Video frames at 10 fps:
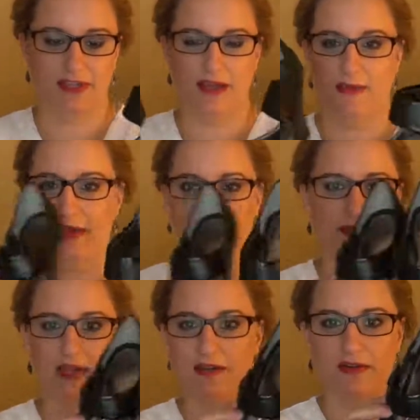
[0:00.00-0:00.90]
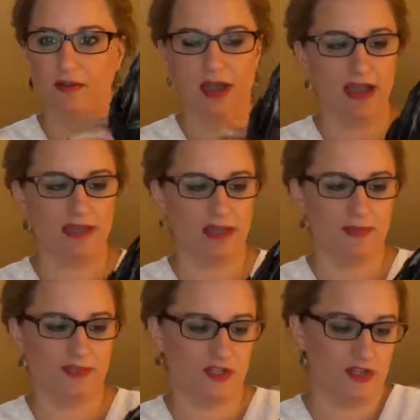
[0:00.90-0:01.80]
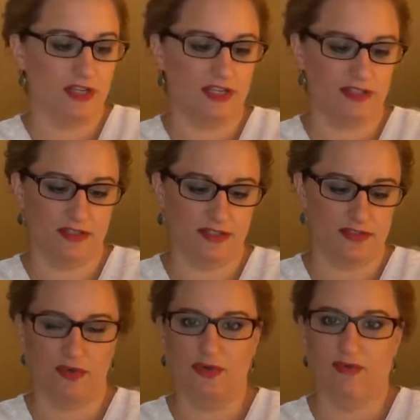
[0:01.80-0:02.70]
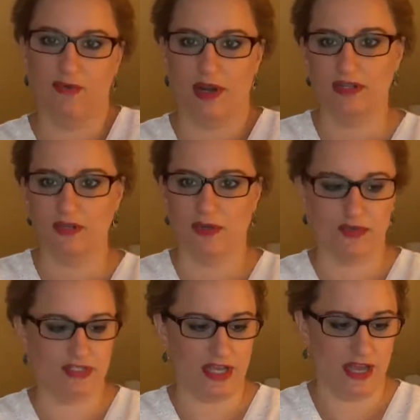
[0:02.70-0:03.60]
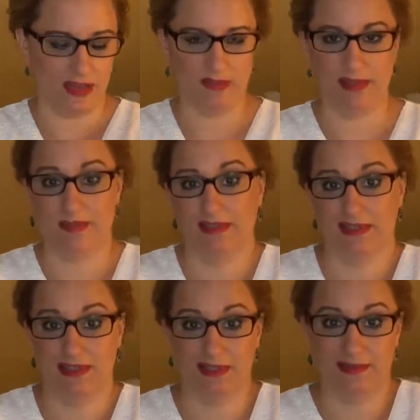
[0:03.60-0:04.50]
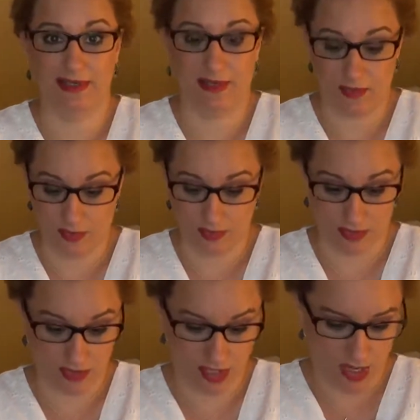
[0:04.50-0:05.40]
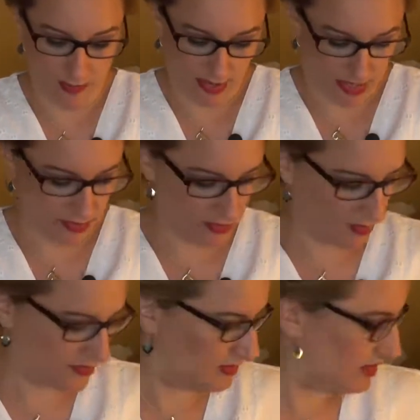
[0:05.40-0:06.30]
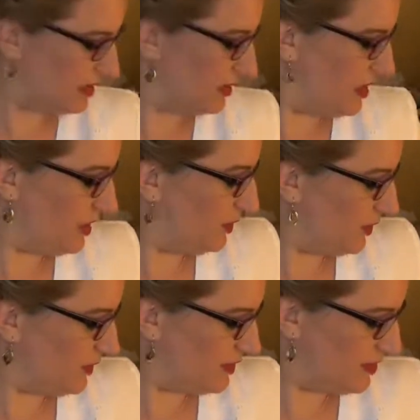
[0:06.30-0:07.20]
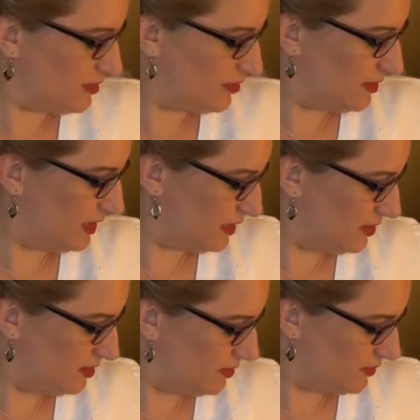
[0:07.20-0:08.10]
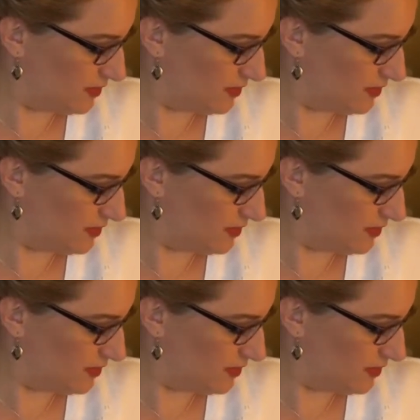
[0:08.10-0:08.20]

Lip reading: I don't know why I'm turning to this sort of retro style. Maybe it's because I'm getting older. But I don't know. There's a lot of young girls that are doing it too.